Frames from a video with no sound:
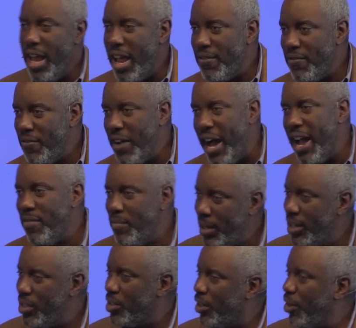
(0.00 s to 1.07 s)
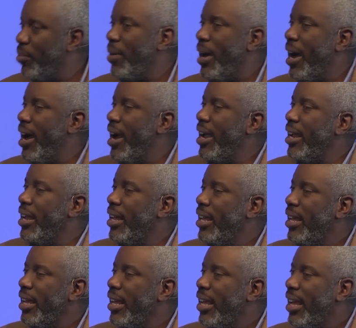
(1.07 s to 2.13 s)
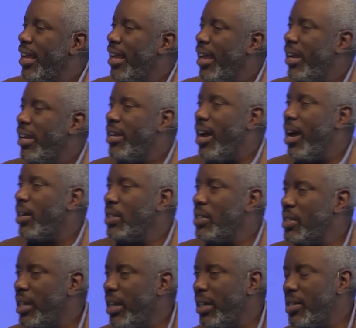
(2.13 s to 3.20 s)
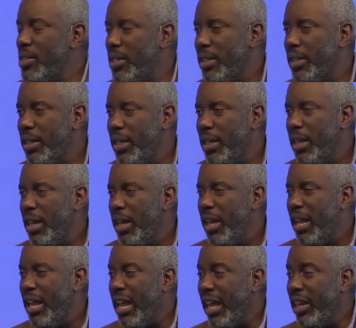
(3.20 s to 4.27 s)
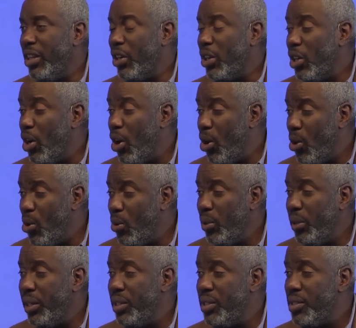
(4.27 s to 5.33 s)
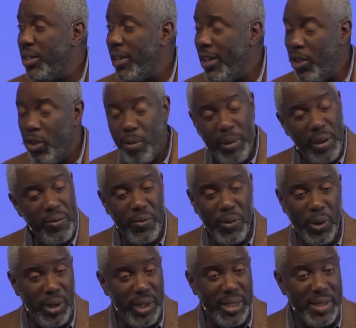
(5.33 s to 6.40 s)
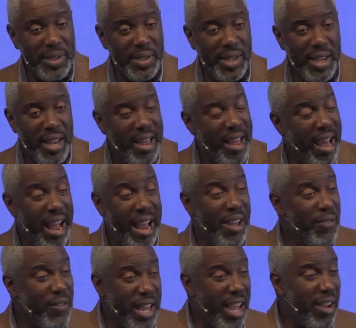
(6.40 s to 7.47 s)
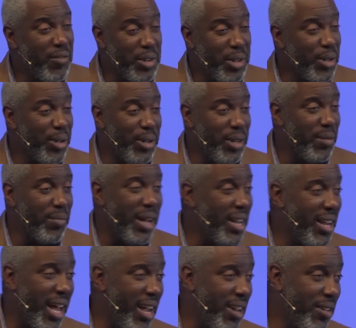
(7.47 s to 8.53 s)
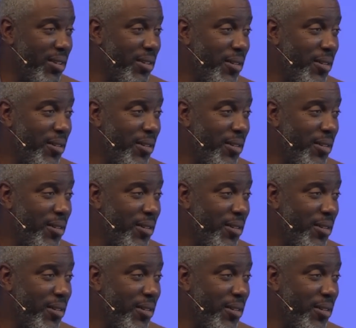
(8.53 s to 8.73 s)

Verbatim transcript: and five minutes go by. And the doctor says, in the coldest human voice I have ever heard in my life.